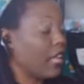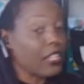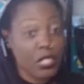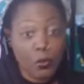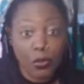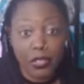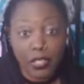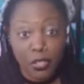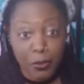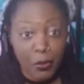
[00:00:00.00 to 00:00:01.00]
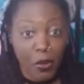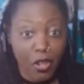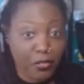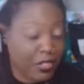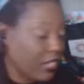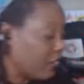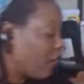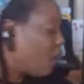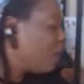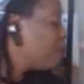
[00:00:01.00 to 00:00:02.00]
I just squirted a little bit of water in there,
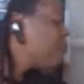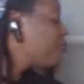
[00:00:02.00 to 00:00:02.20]
y'all.